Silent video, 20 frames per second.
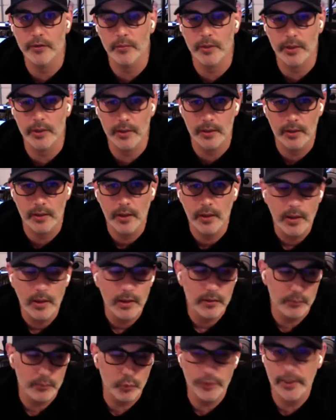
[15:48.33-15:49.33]
I mean,
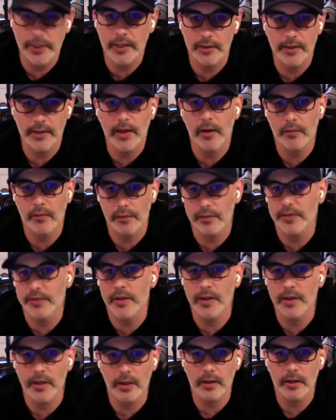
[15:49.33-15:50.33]
without a doubt, The
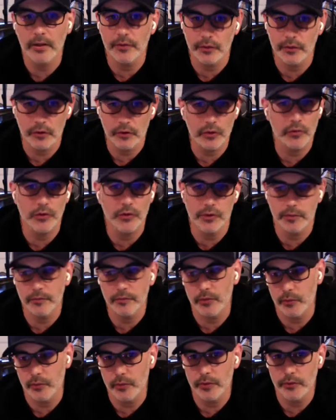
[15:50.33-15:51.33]
Thing is a huge
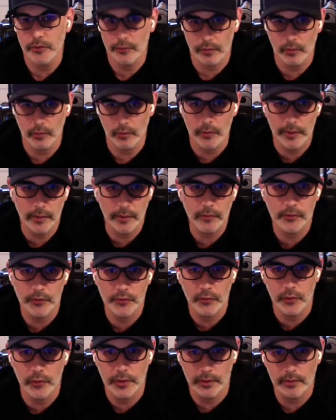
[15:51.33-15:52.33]
influence on what I was
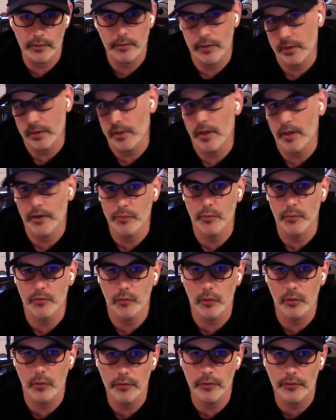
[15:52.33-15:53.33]
doing in
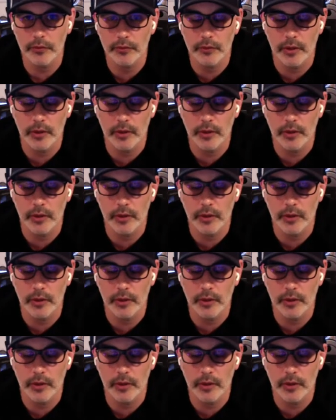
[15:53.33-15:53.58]
Cosmovorous.